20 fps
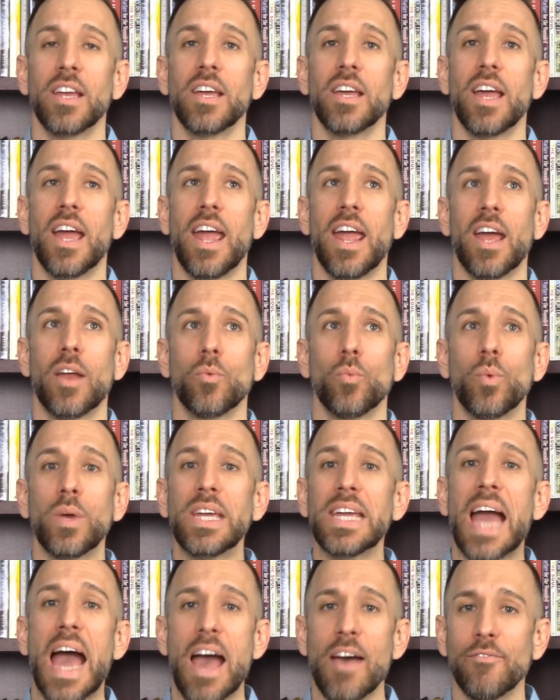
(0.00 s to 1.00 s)
And
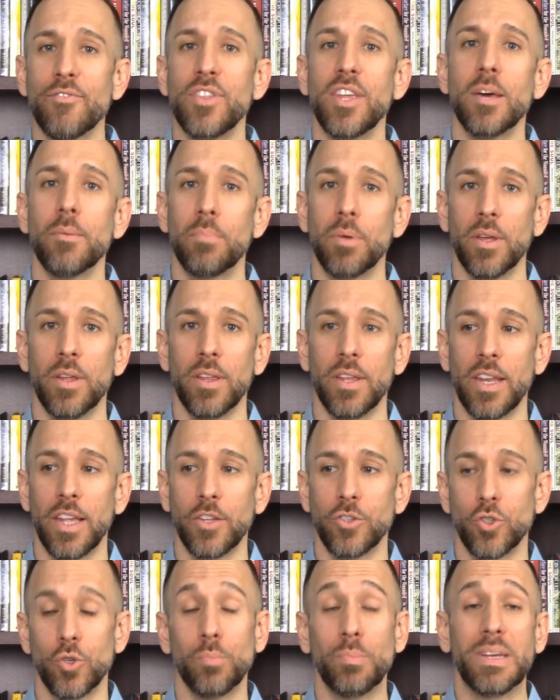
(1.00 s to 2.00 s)
we have the ability
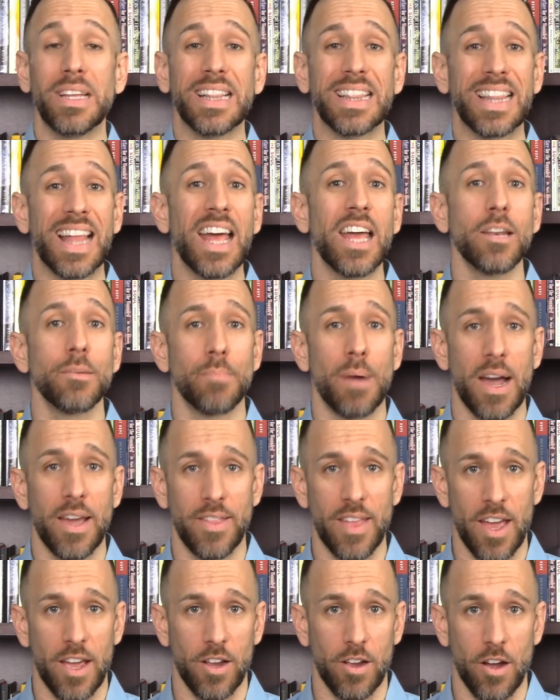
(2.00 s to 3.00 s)
to be led by
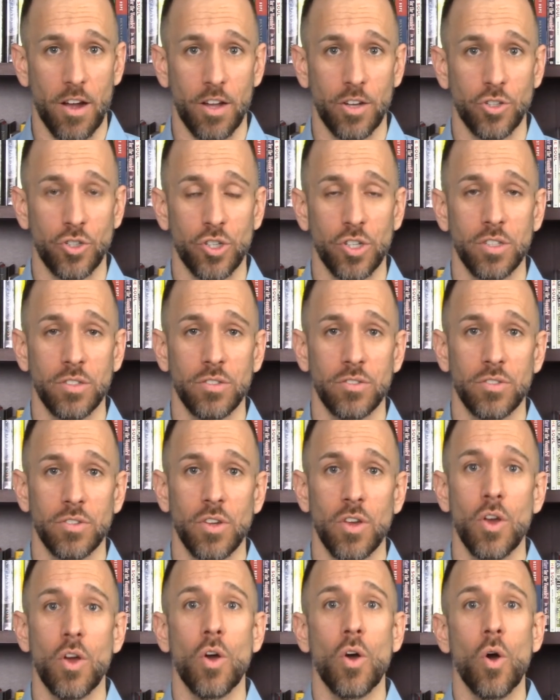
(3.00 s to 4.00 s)
that conscience
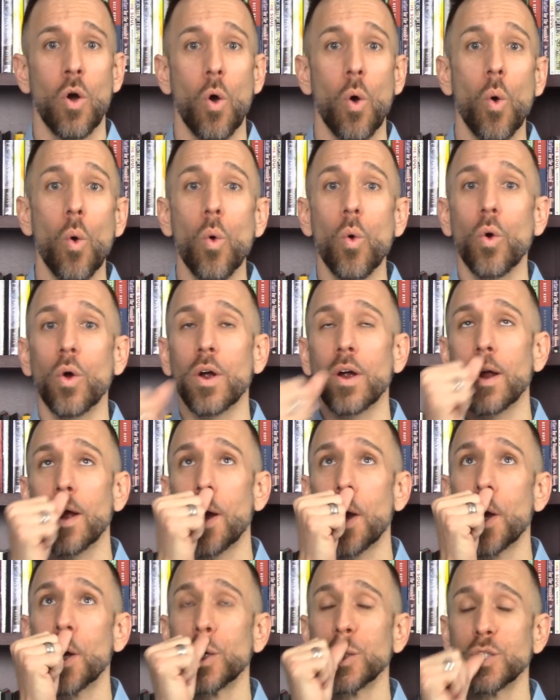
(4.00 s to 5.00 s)
or
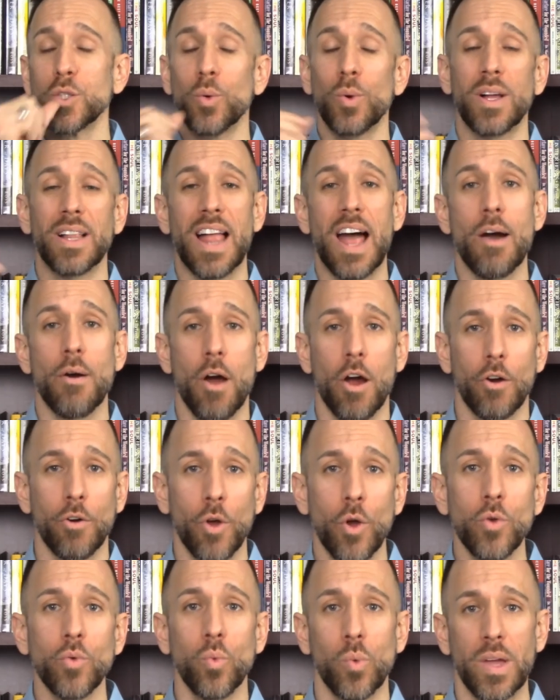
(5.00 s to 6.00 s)
to allow our
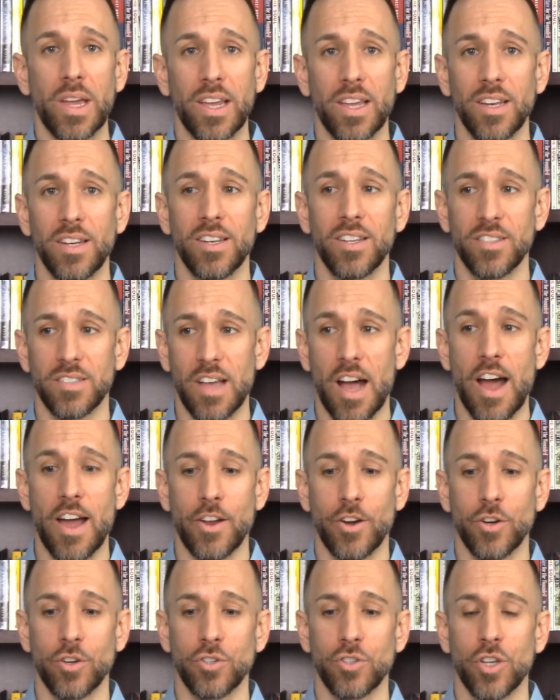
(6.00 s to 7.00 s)
own wicked
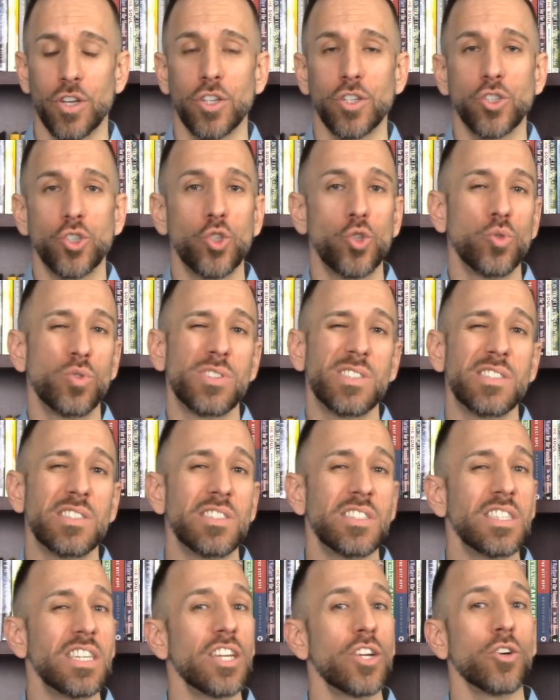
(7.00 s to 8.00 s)
desires to
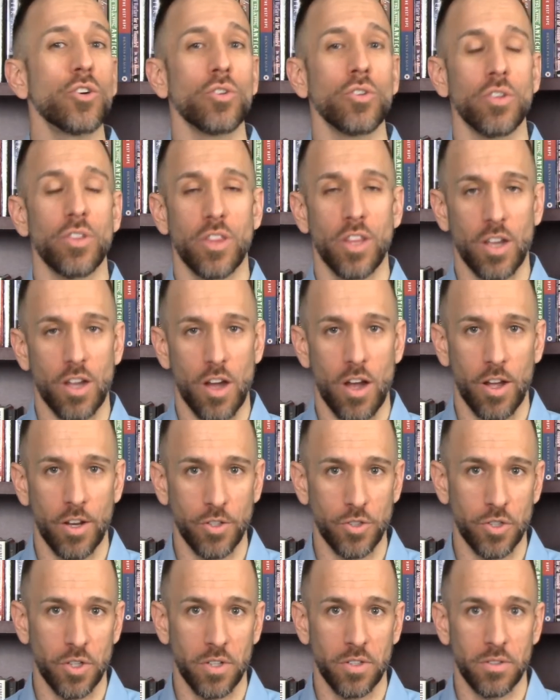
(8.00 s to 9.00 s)
sear the
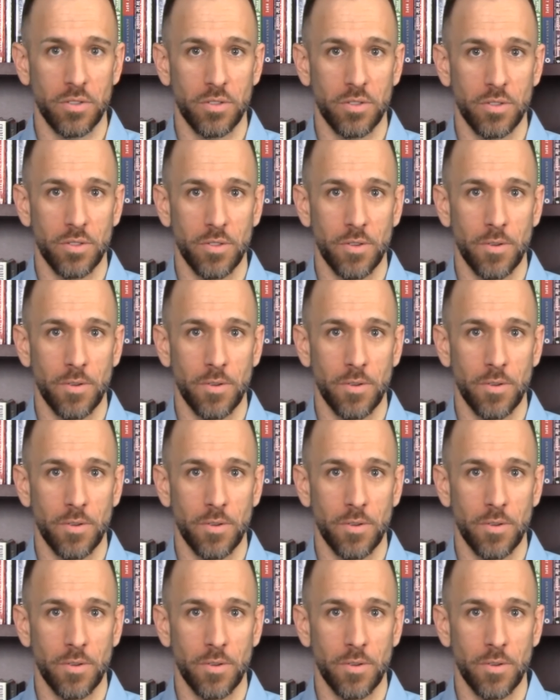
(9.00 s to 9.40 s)
conscience.